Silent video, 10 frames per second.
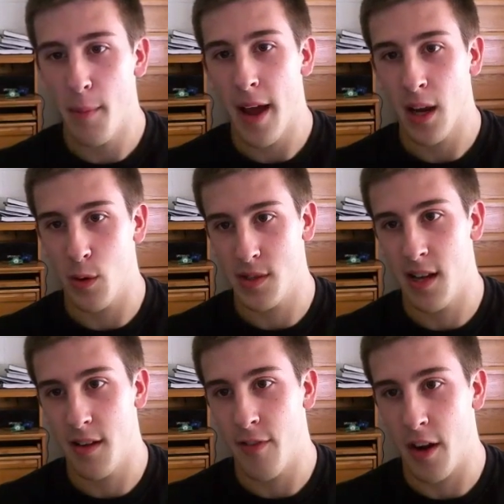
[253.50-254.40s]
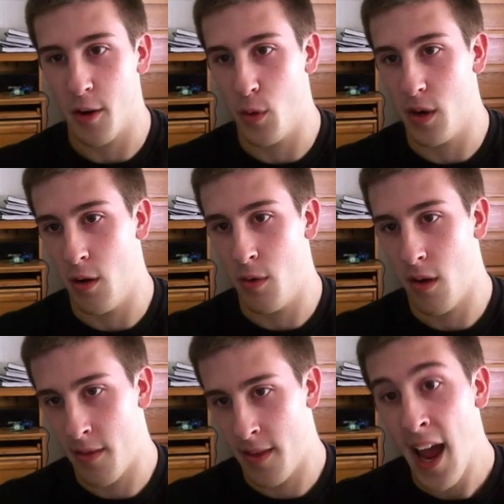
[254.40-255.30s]
mac os 10 finder window
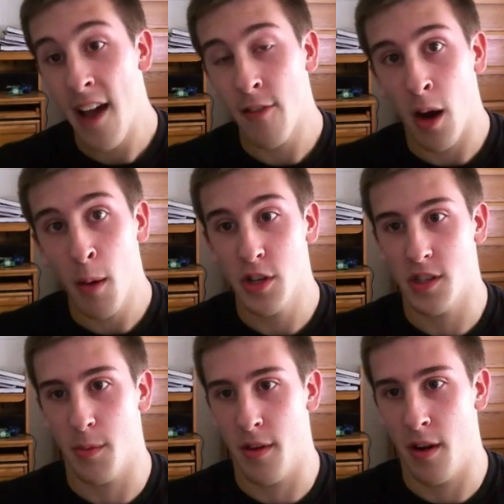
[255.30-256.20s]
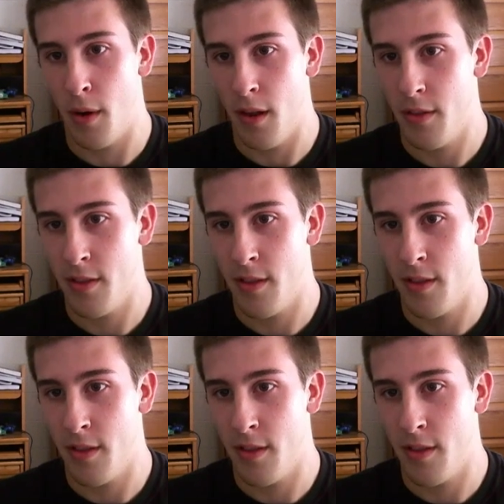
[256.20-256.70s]
they have options up there but